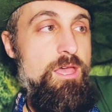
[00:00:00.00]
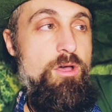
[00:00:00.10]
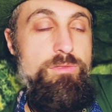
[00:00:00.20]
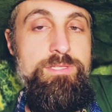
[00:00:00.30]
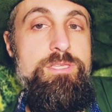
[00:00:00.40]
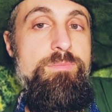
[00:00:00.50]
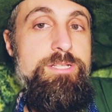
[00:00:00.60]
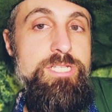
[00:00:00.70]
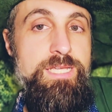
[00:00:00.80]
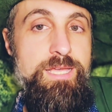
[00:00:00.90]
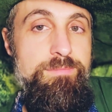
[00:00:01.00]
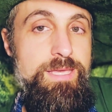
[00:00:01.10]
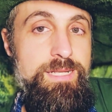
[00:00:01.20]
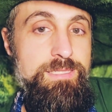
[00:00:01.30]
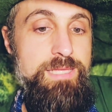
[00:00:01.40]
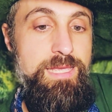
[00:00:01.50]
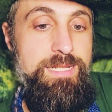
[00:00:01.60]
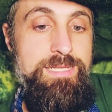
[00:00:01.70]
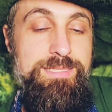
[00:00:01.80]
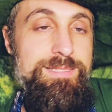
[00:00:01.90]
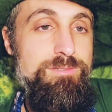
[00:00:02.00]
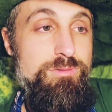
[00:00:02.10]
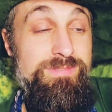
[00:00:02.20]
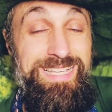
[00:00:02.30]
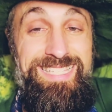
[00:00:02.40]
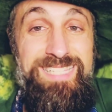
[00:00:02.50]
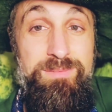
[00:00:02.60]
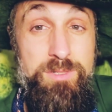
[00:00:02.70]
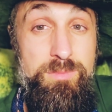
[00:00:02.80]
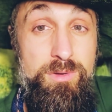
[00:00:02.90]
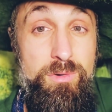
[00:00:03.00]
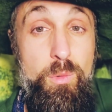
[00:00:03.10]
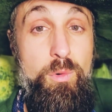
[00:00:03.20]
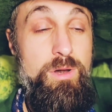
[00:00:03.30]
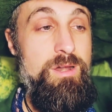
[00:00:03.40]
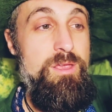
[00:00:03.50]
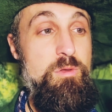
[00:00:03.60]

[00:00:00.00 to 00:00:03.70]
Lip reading: only so much can come in and is sort of acceptable or